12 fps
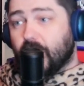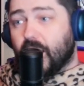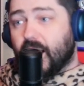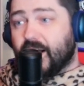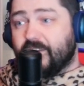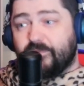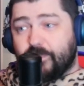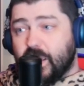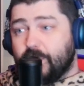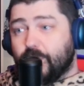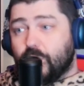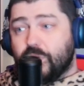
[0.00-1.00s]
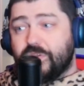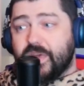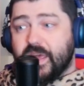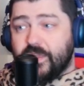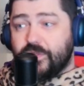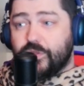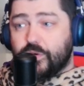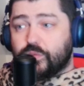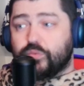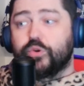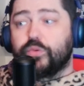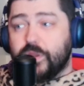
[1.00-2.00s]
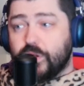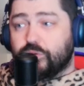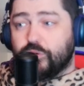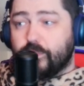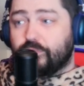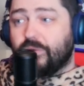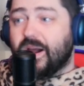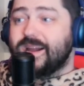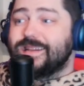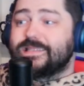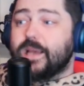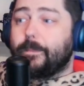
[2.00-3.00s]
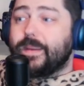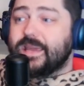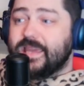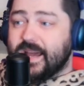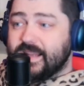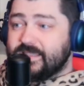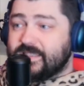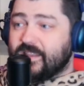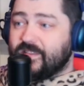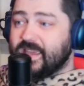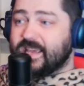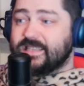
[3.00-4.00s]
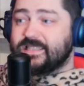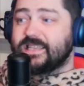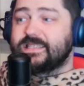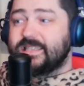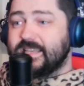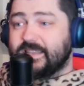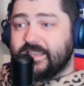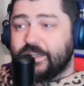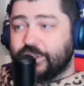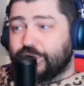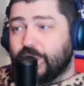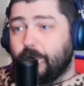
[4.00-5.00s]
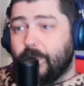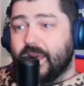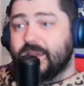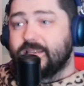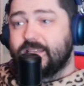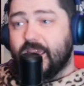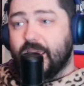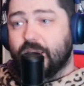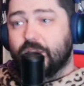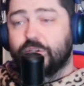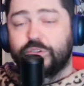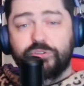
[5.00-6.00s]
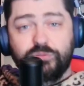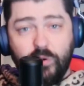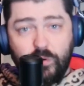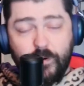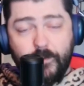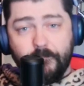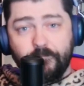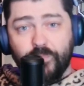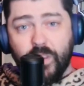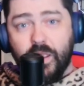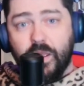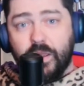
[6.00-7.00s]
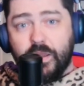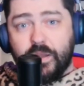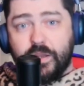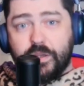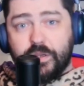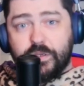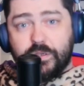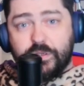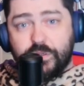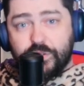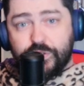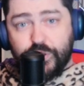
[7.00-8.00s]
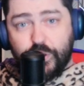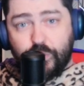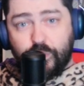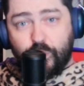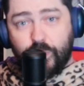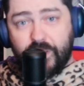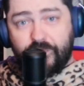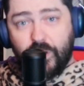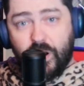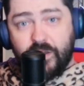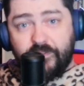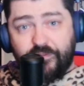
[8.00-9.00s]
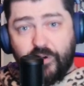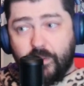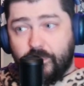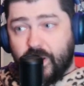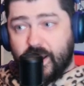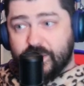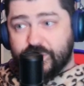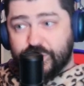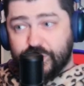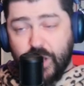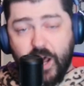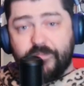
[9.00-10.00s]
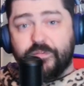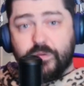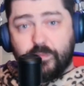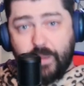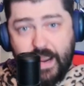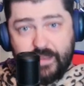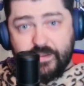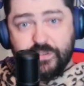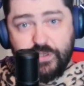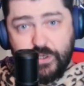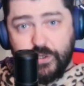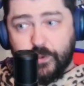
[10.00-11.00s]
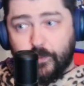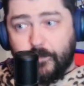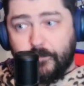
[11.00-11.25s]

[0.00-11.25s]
of people within the ruling group rise up against the existing leadership and take control. So we've gone from a soft palace coup.